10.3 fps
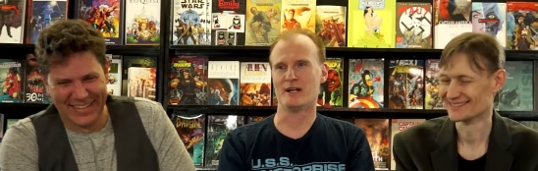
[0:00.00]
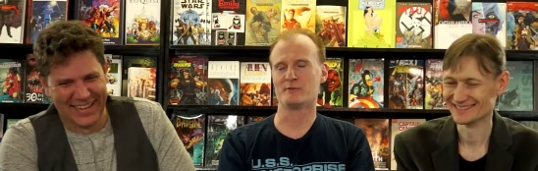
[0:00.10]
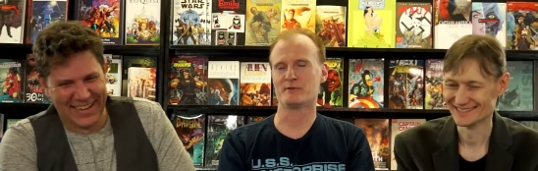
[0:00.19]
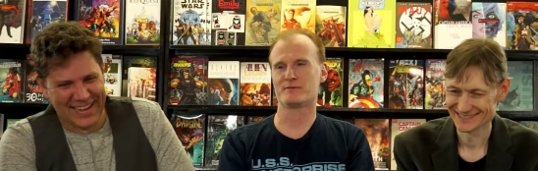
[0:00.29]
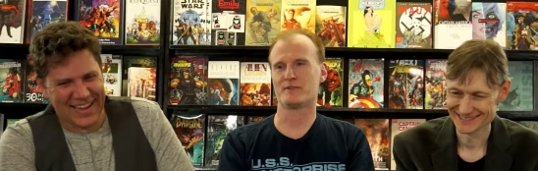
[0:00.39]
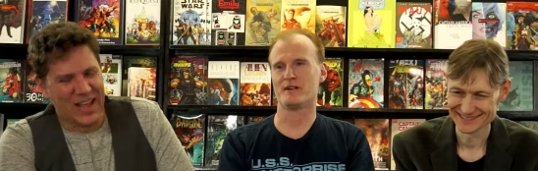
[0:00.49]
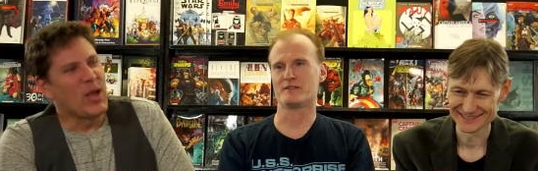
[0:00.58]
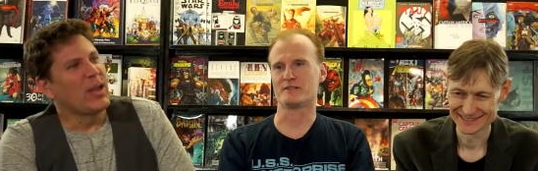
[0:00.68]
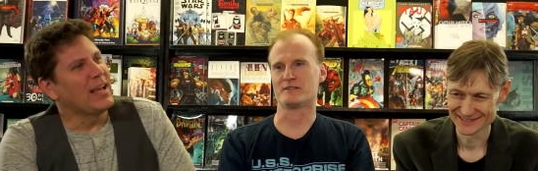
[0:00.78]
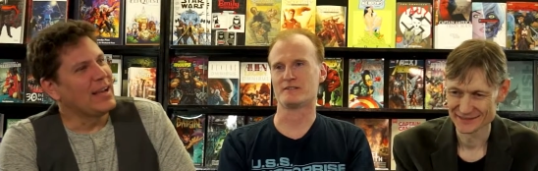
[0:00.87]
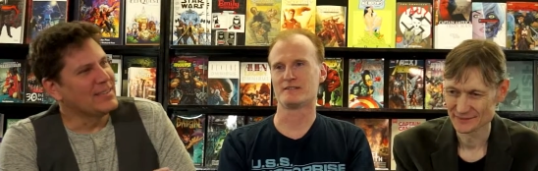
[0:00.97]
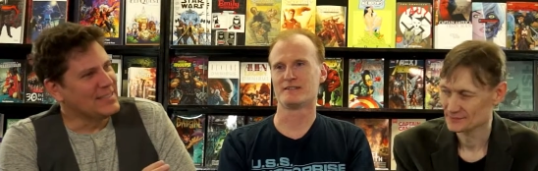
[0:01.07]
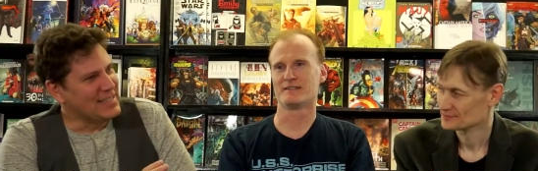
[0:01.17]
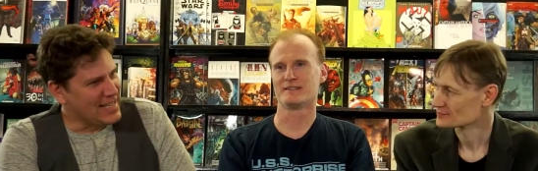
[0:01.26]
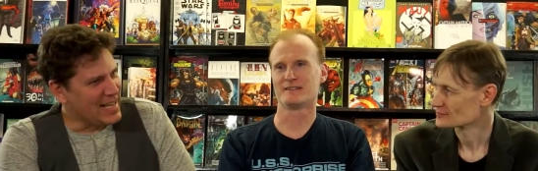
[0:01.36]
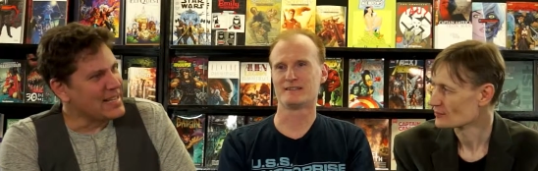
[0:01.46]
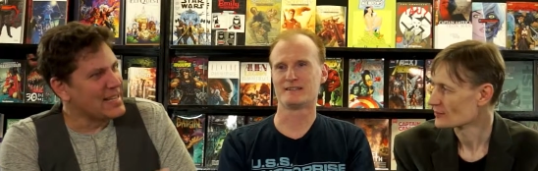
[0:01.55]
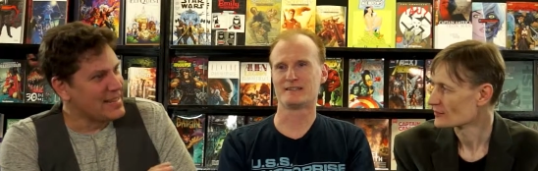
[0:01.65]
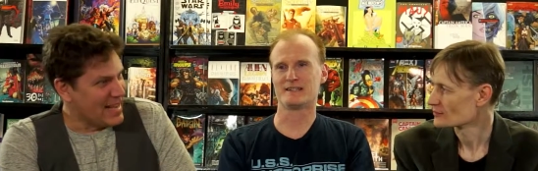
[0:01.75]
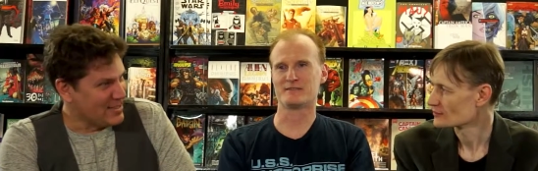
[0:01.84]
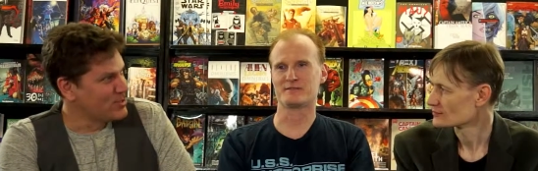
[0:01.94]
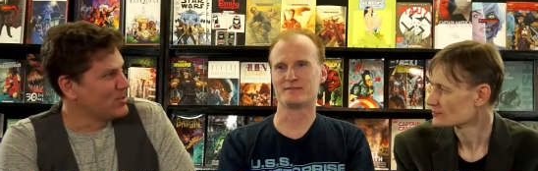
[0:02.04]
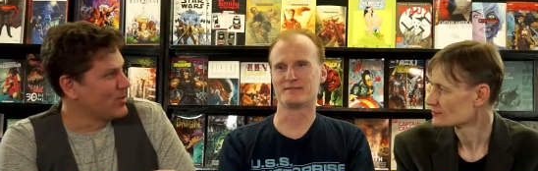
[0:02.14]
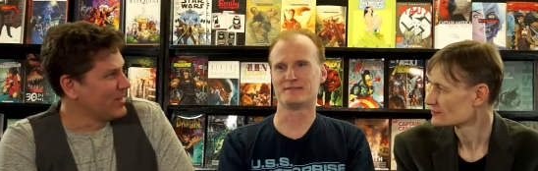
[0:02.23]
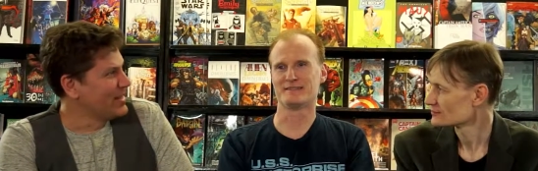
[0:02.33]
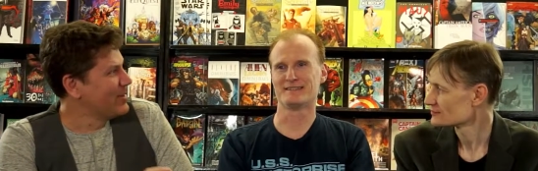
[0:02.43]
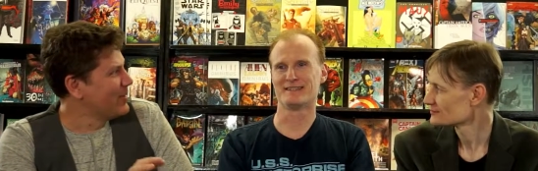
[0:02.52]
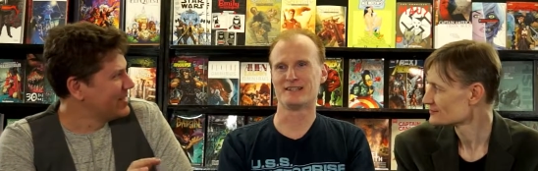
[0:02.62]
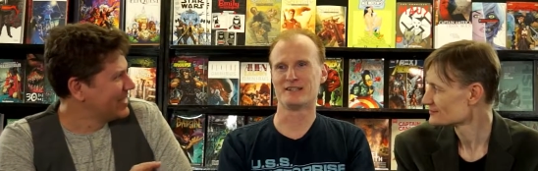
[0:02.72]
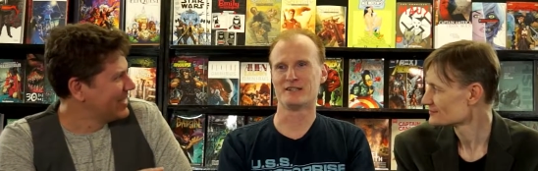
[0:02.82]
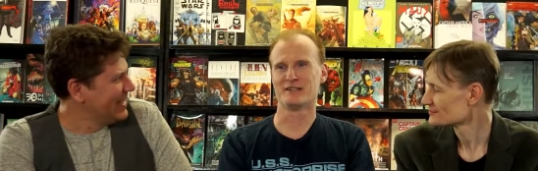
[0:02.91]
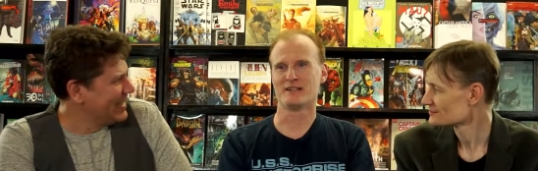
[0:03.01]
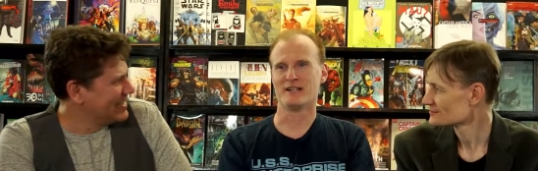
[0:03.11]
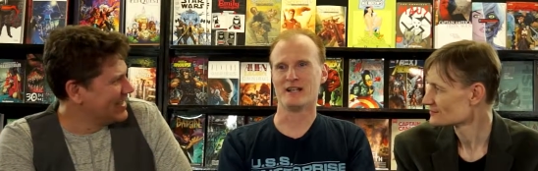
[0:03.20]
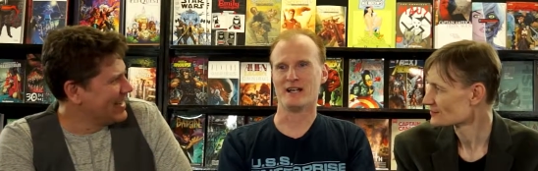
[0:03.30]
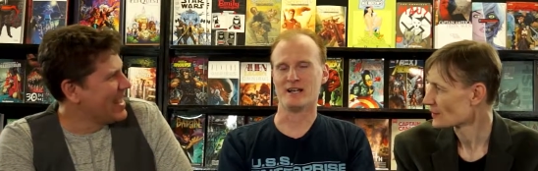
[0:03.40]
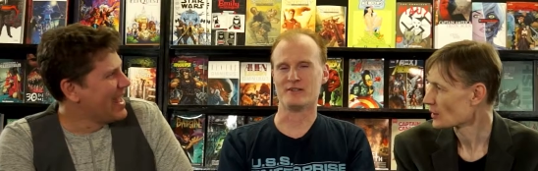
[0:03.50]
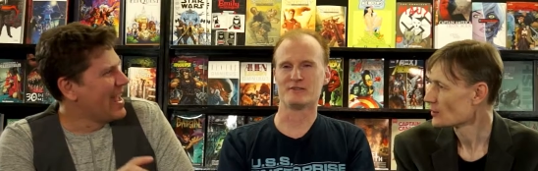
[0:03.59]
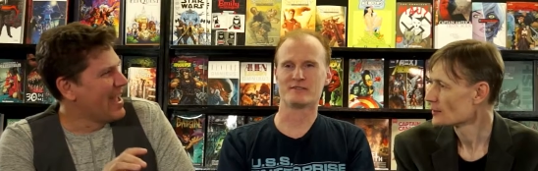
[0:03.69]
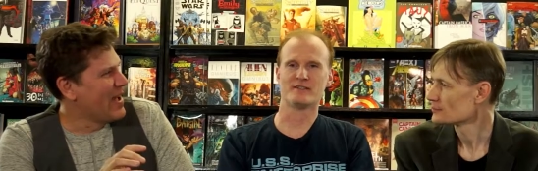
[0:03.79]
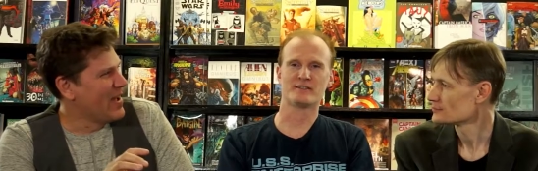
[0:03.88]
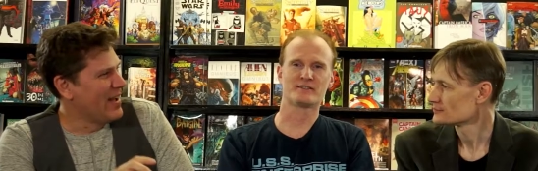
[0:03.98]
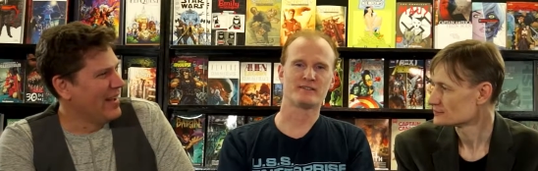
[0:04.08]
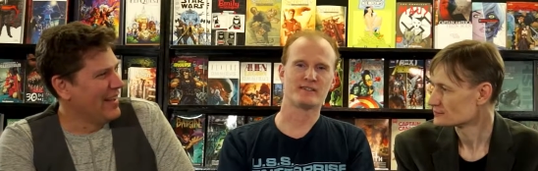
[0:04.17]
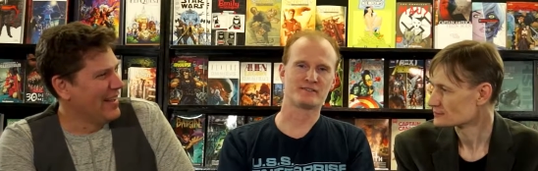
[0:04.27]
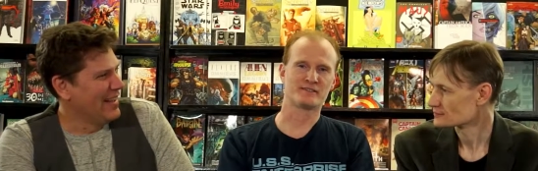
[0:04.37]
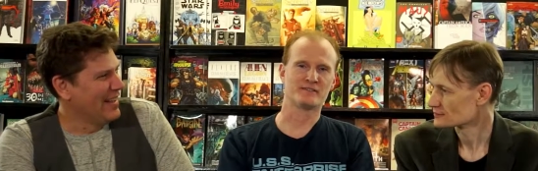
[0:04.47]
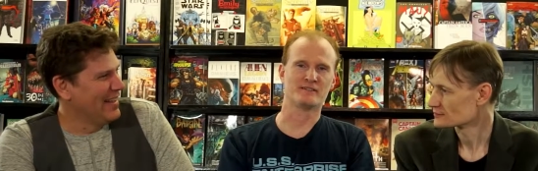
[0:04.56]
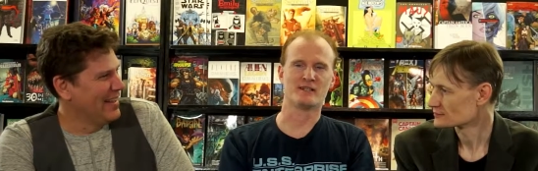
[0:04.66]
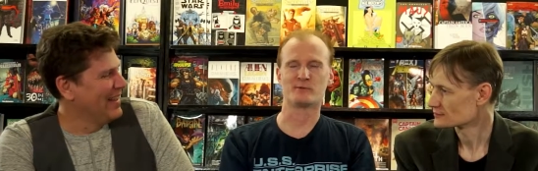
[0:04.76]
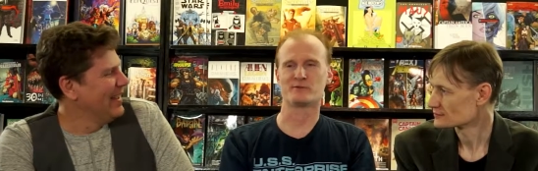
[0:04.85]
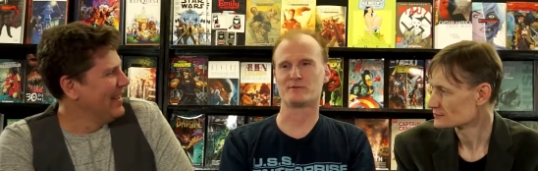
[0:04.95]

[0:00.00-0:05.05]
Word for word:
Speaker 1: I'm your father.
Speaker 2: Yeah, in that story there was a connection.
Speaker 1: And there's another connection. I'm your